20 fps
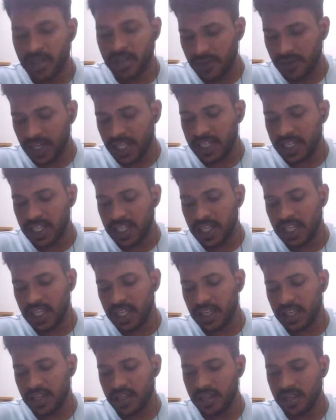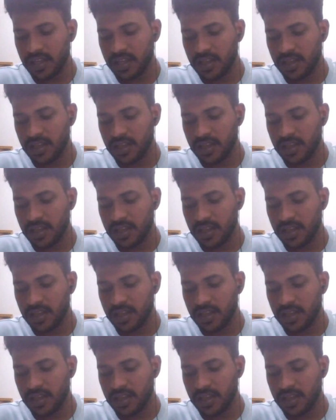How does it happen?